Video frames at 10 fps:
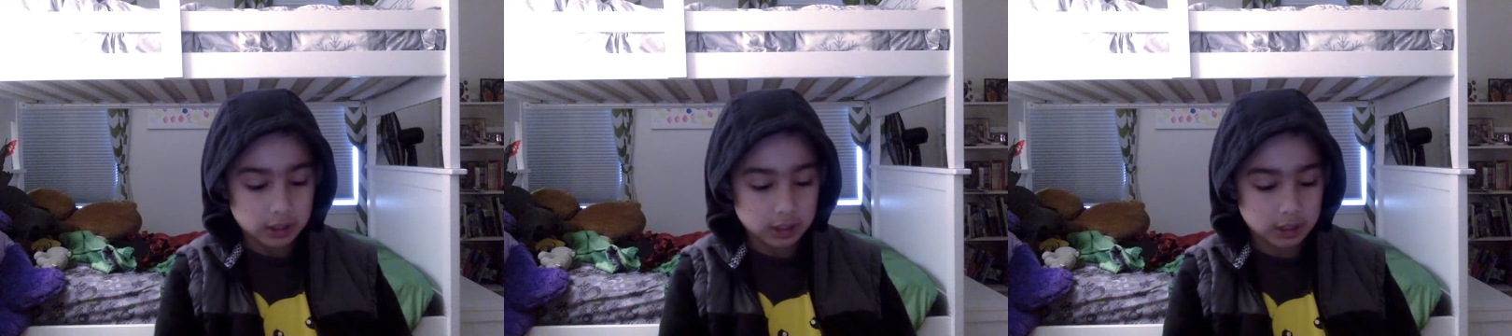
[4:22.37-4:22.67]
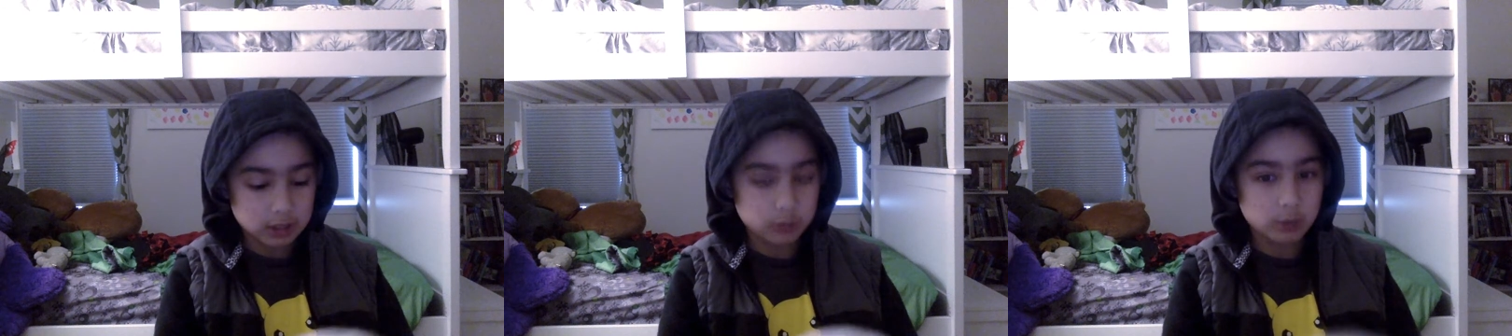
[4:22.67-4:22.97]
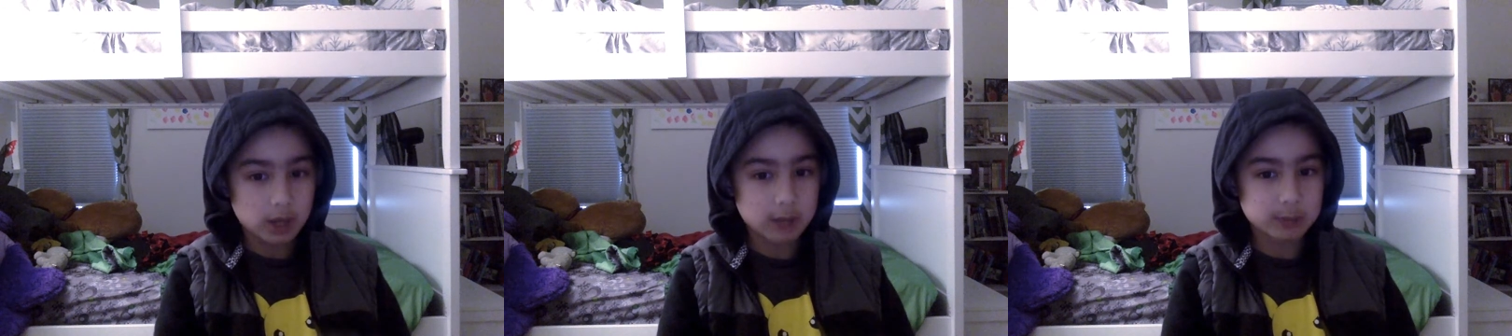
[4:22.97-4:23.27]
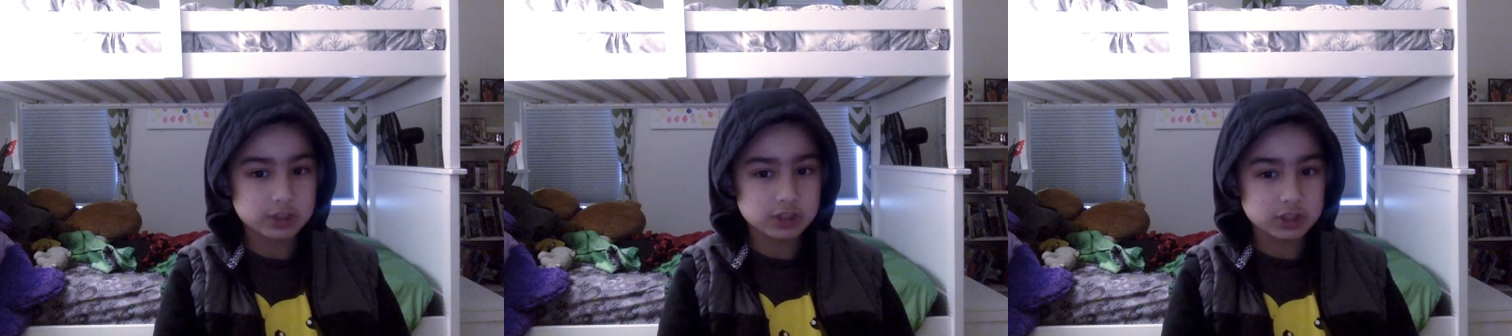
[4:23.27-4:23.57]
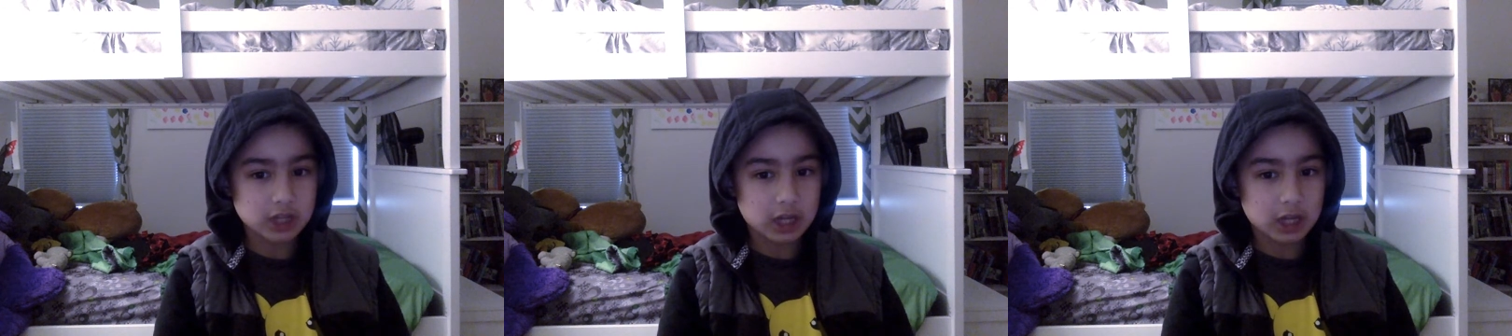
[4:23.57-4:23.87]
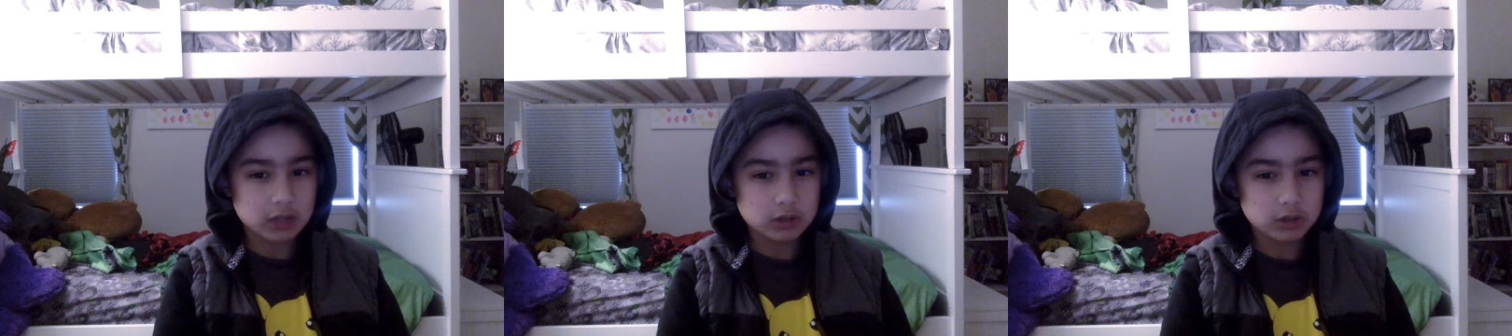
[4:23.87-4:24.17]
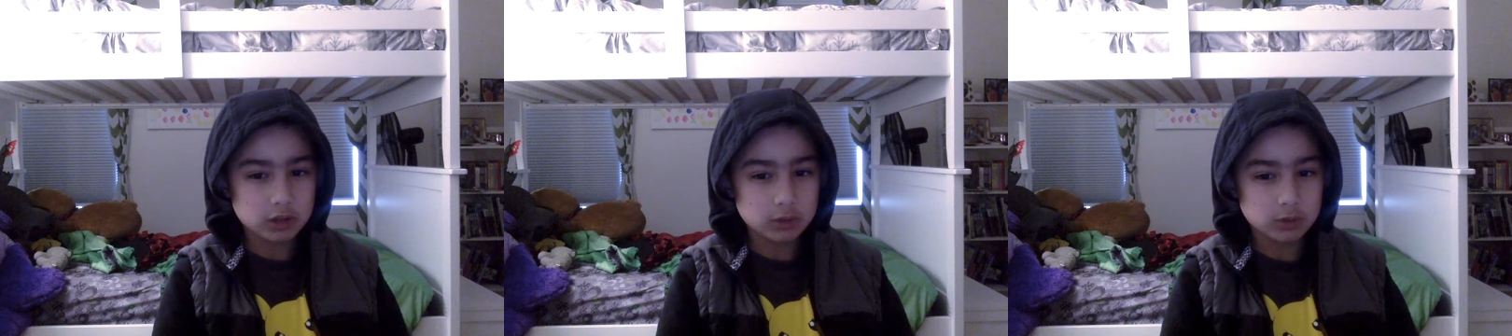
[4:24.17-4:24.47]
And Webbs, I don't
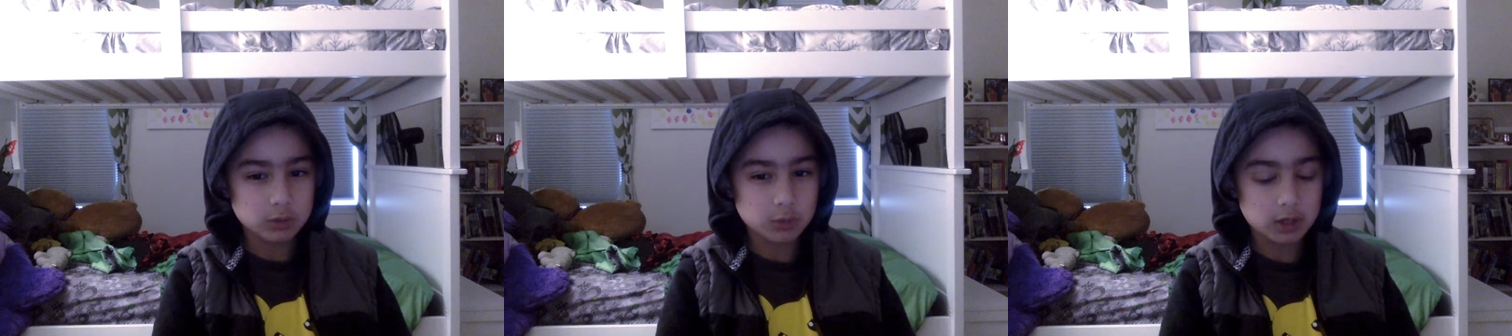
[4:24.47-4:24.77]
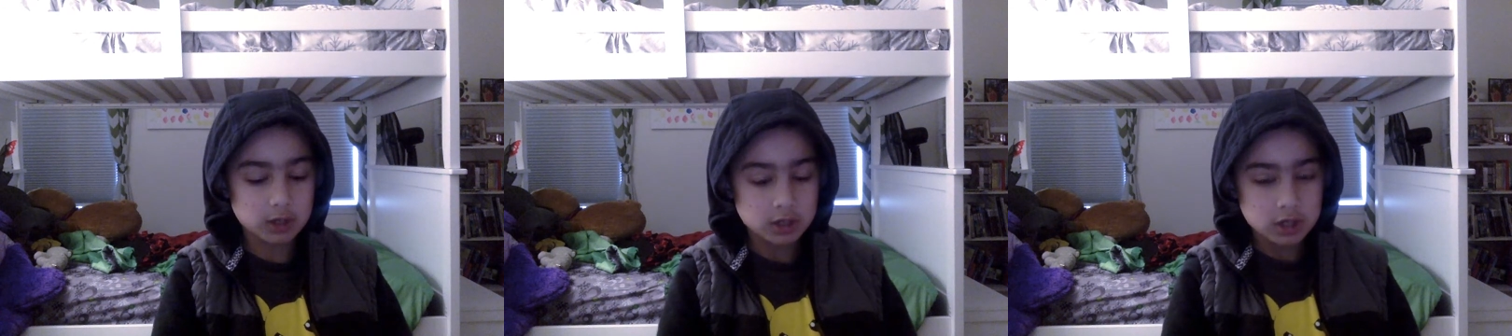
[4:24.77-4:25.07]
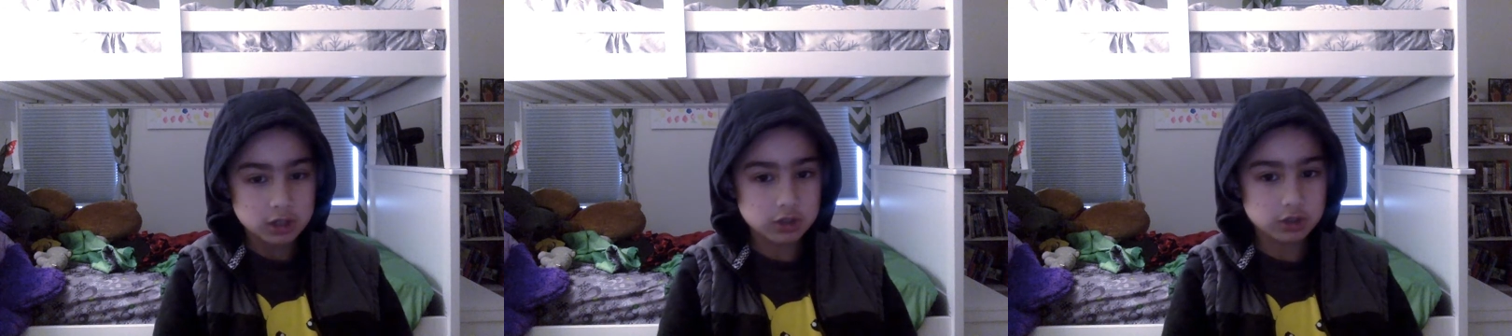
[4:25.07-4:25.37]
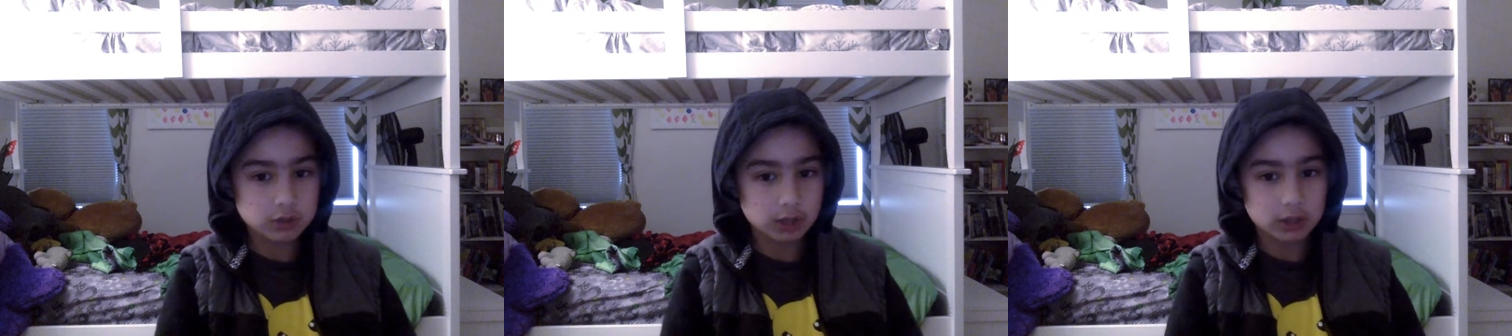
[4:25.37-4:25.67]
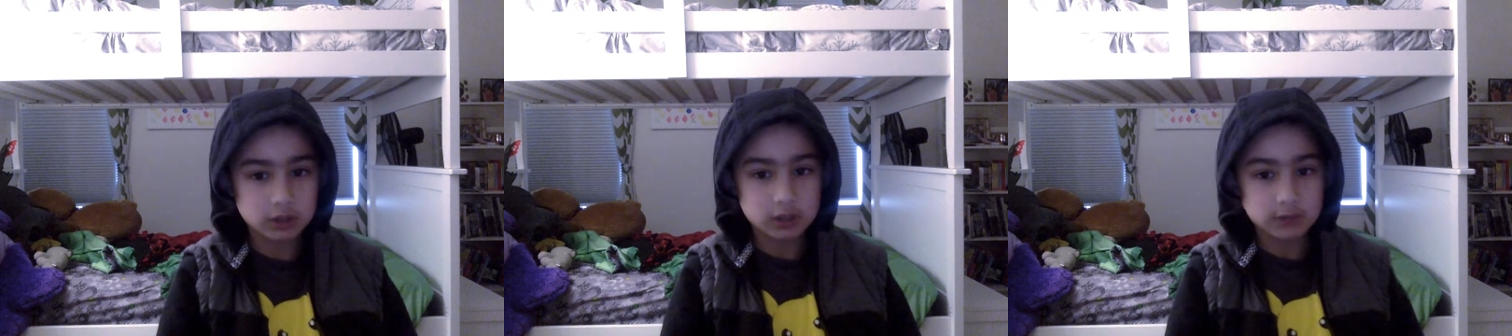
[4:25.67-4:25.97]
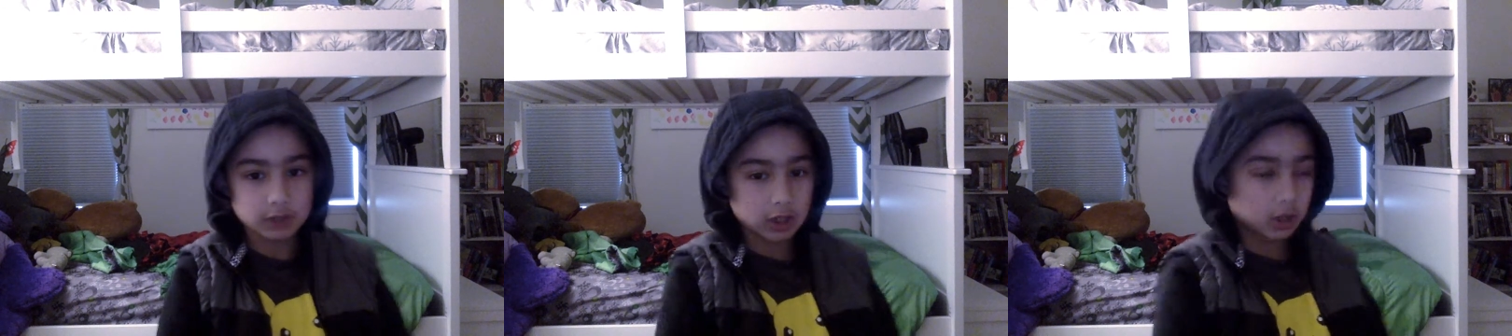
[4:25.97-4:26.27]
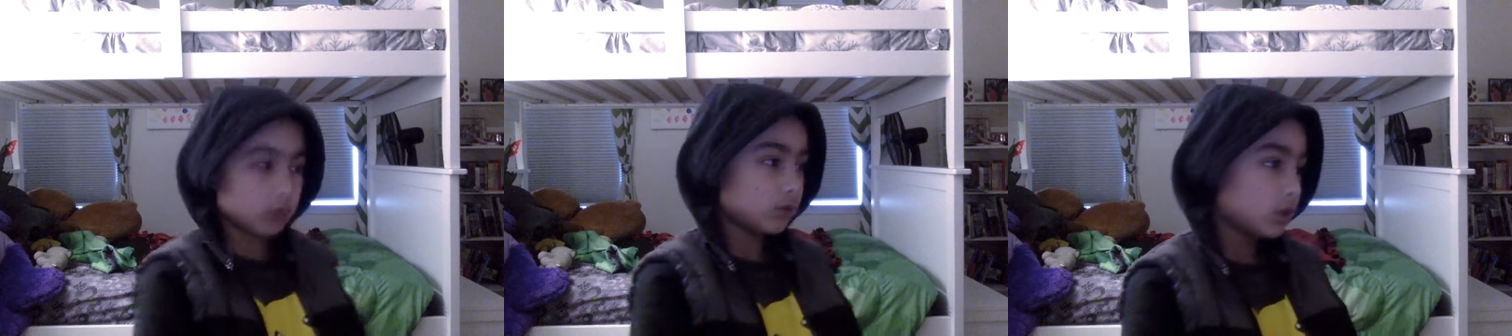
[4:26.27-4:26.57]
know which one. Dune, I don't even know.